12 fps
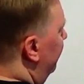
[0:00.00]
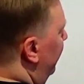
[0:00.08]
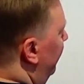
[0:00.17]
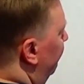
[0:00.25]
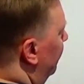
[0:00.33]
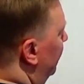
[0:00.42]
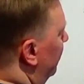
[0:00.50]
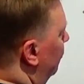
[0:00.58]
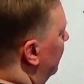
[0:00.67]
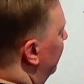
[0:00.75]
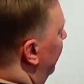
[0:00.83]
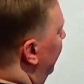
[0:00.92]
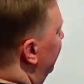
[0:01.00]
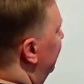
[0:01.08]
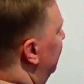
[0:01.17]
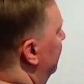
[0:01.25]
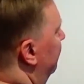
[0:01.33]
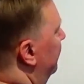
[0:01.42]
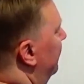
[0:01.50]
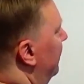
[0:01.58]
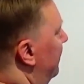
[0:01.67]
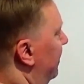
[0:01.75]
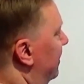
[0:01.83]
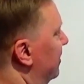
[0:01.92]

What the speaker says: Every node has a